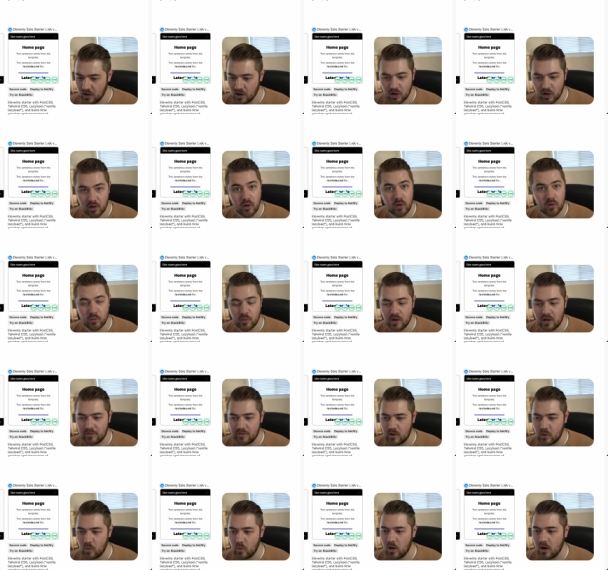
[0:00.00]
clone one
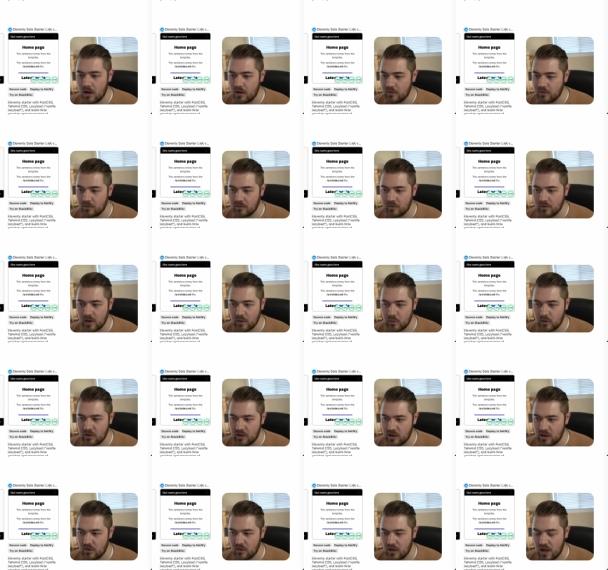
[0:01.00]
if you want, if you find one
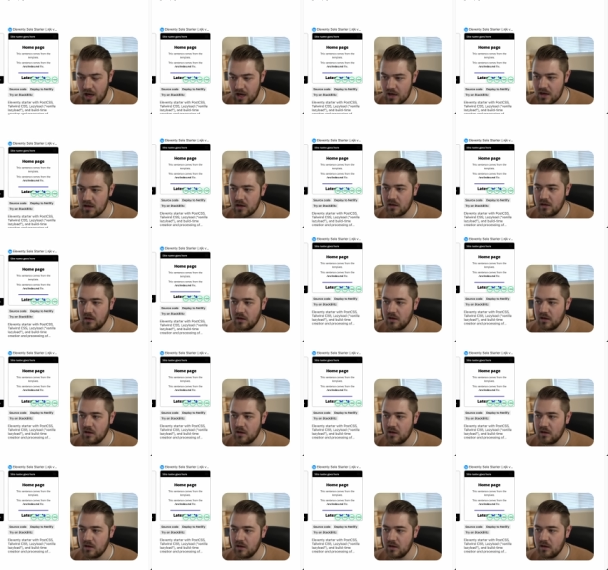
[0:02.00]
that you like.